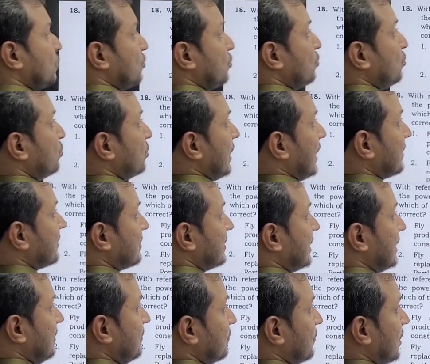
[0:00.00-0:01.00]
Two
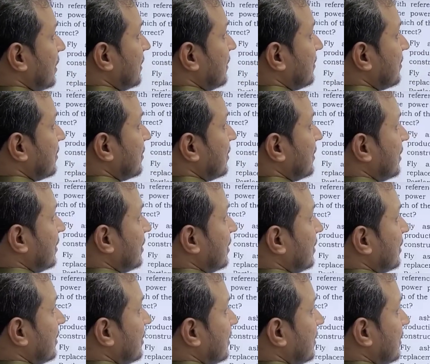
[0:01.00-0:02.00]
extreme words
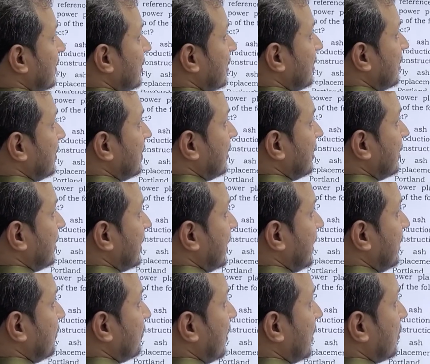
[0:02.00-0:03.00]

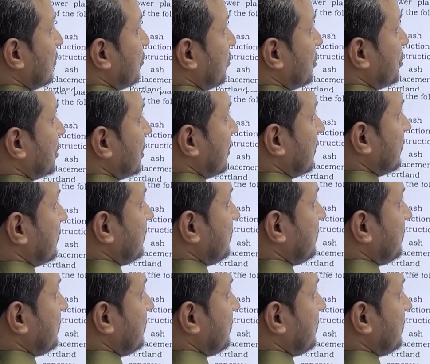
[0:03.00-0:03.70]
in one question.